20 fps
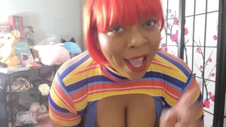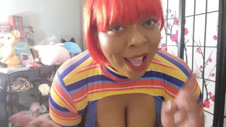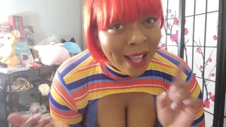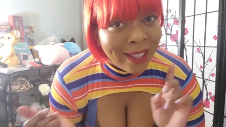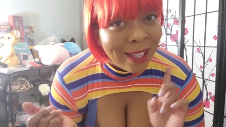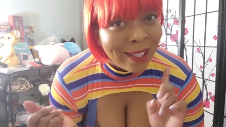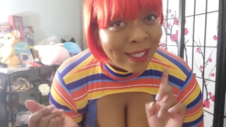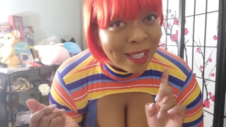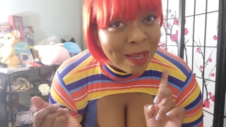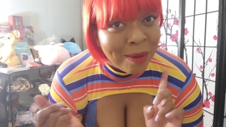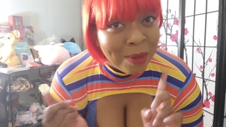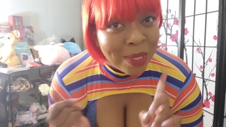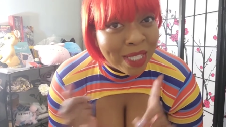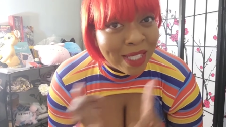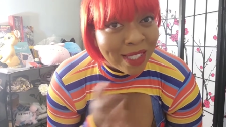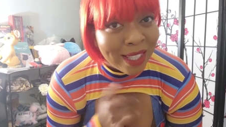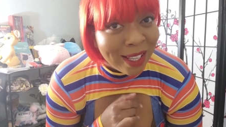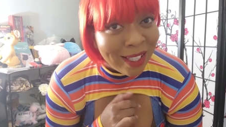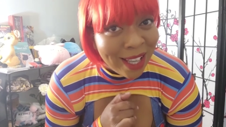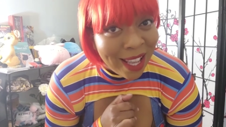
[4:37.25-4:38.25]
and that's going to be
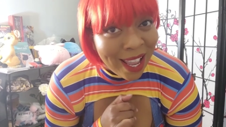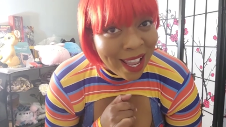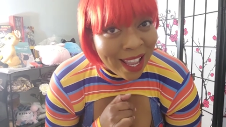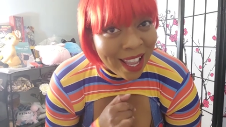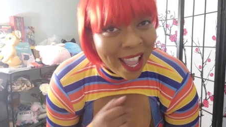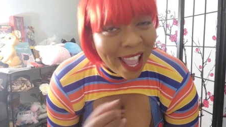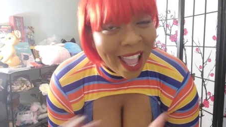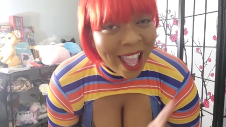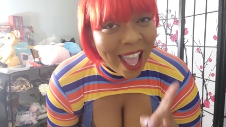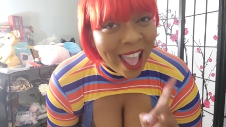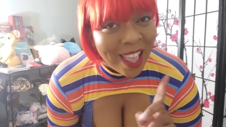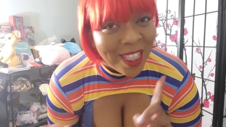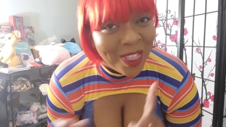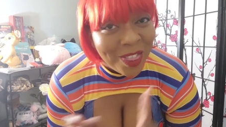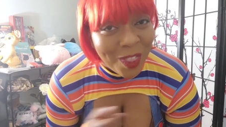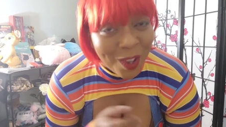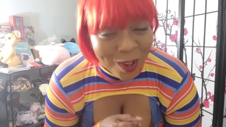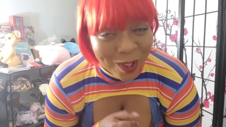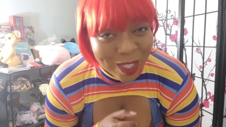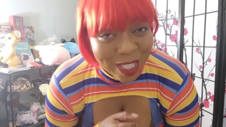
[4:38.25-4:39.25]
Sunday and
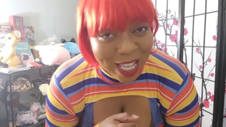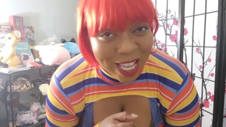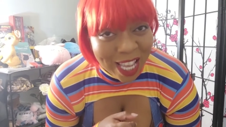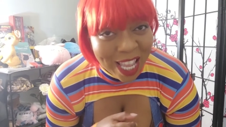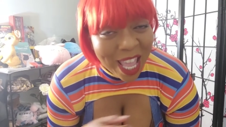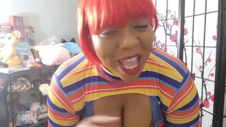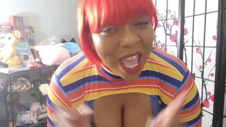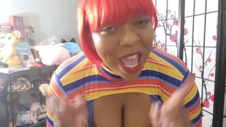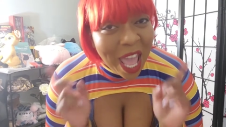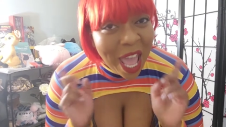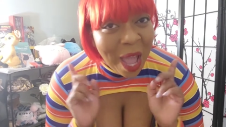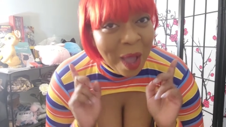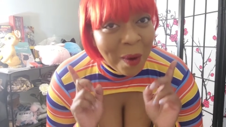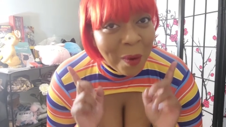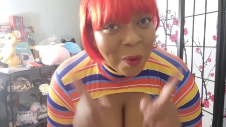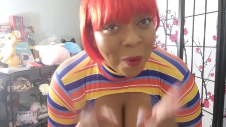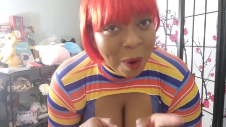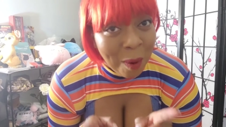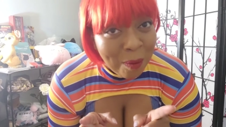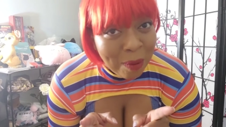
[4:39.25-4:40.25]
Thursday
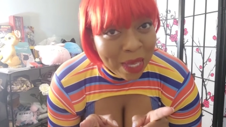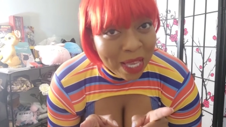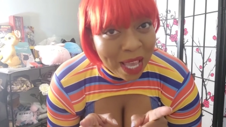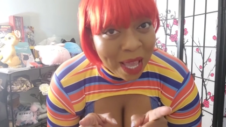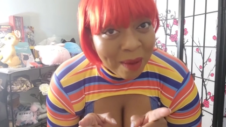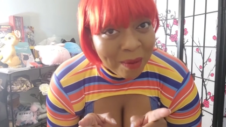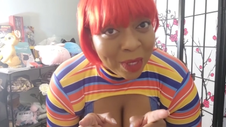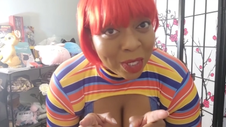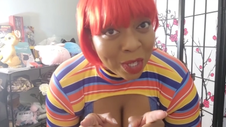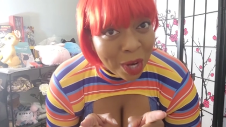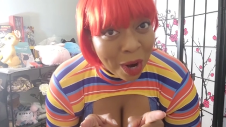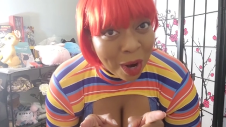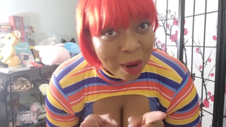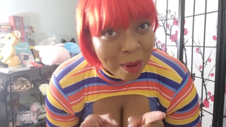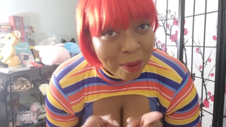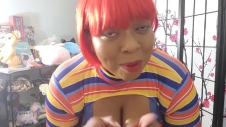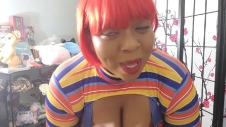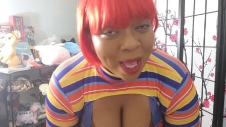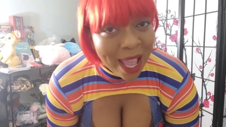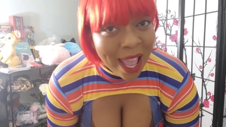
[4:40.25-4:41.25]
at 1 p.m.
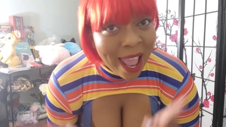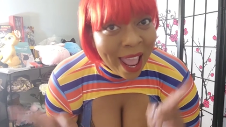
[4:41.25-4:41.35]
sharp.